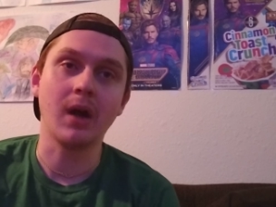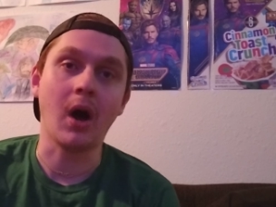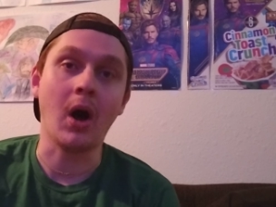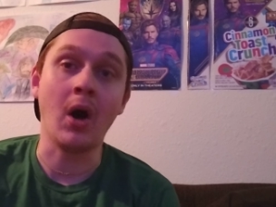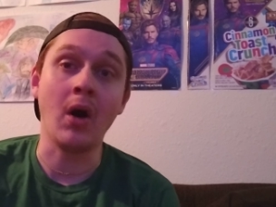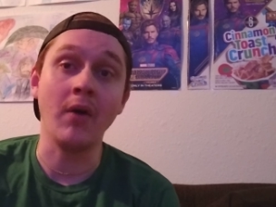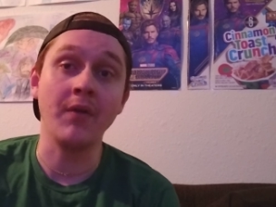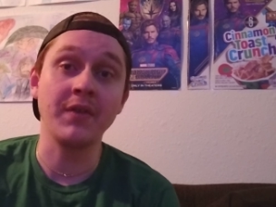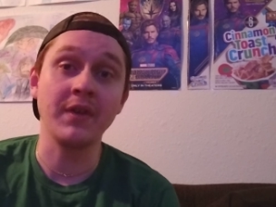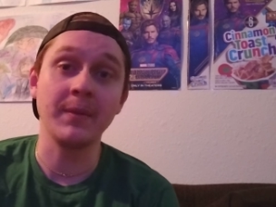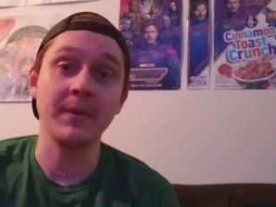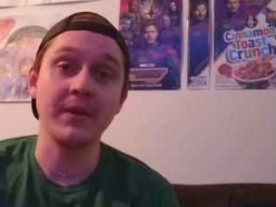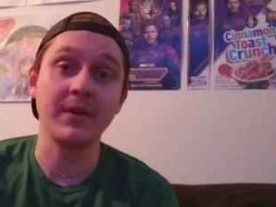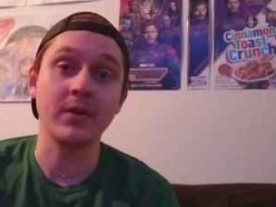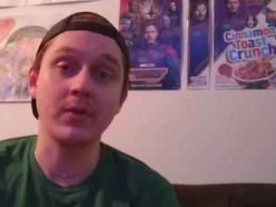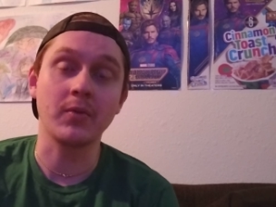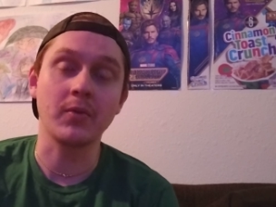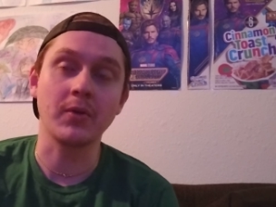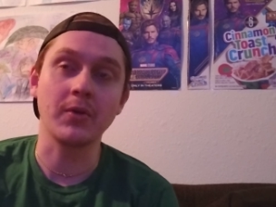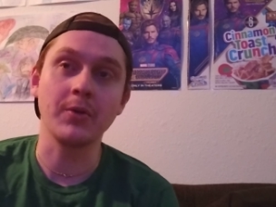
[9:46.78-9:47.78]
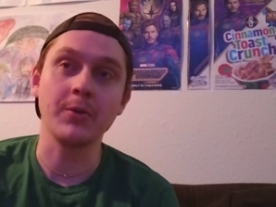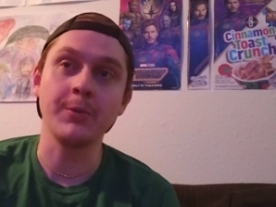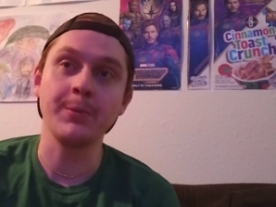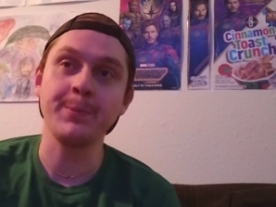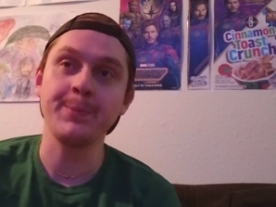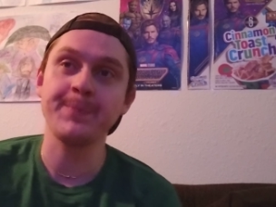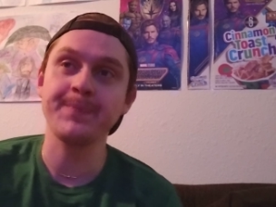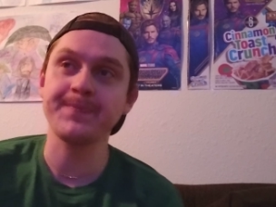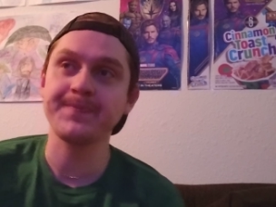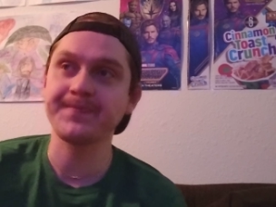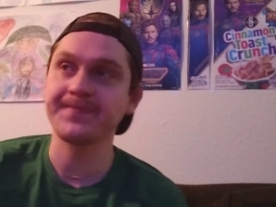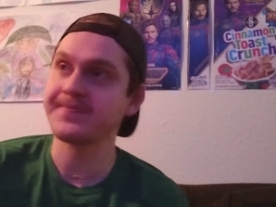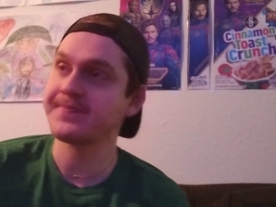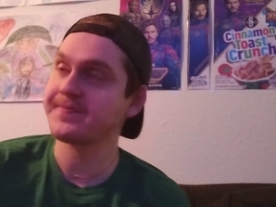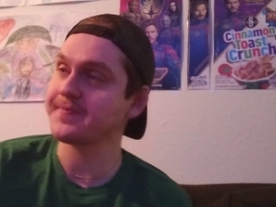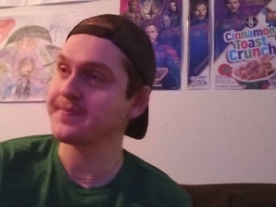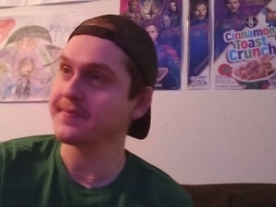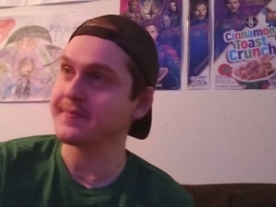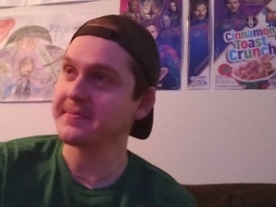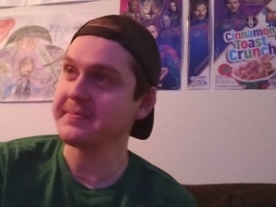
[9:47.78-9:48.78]
all of them in her room,
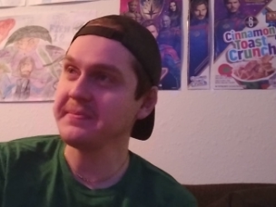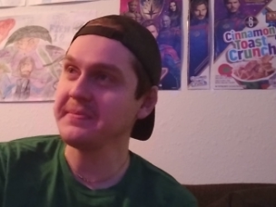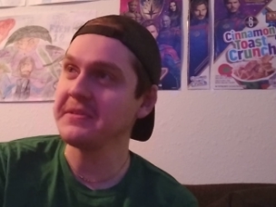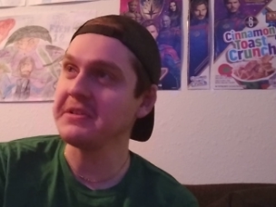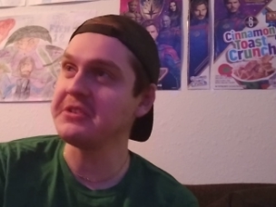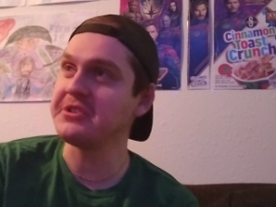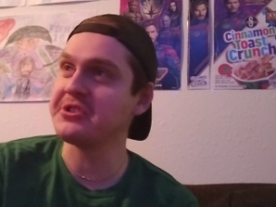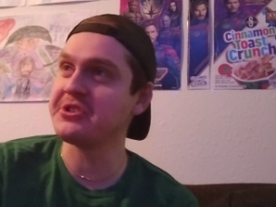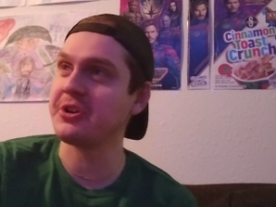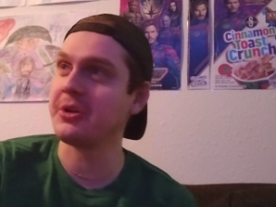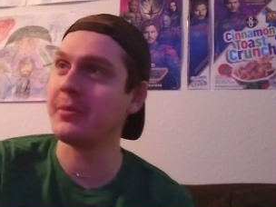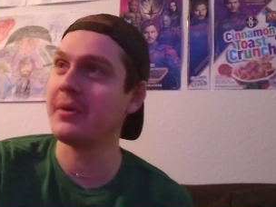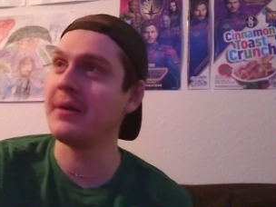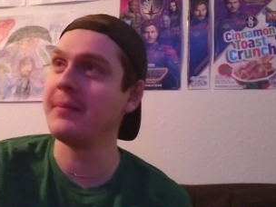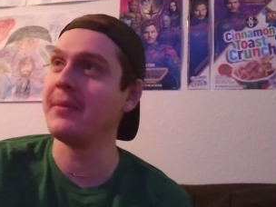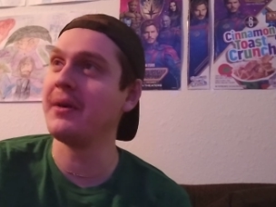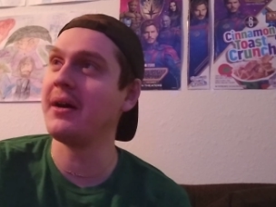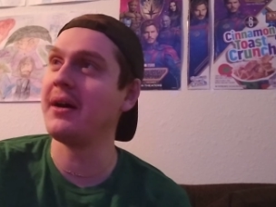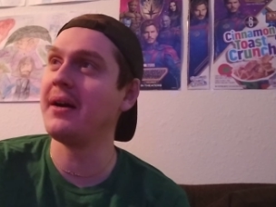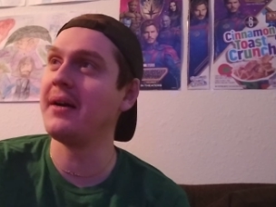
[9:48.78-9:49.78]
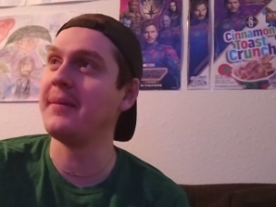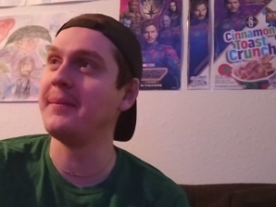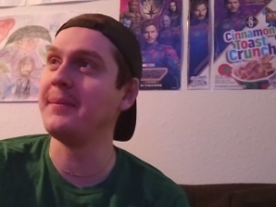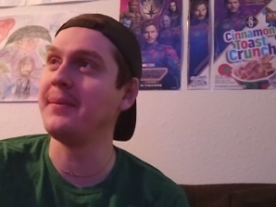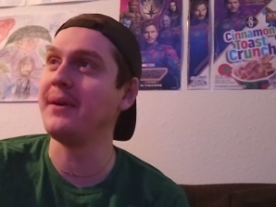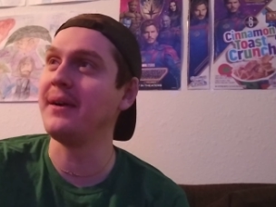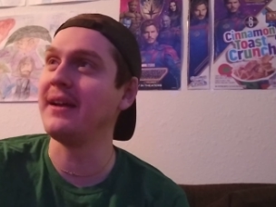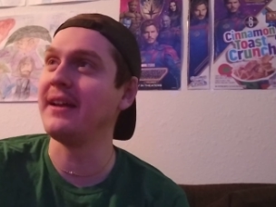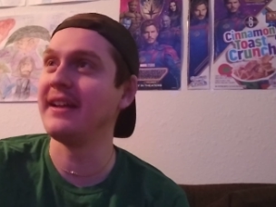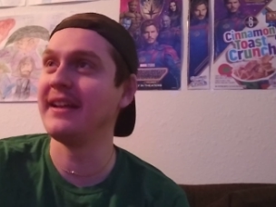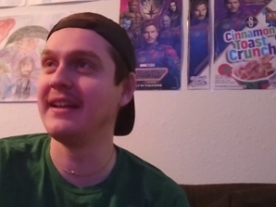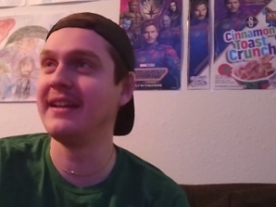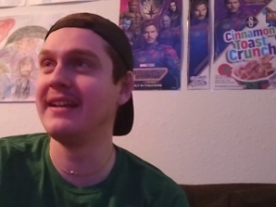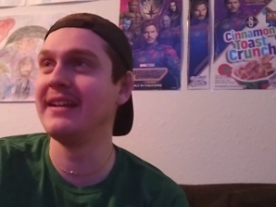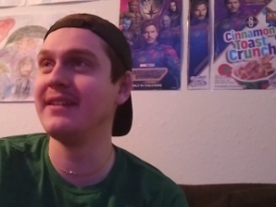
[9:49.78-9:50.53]
show my mom, but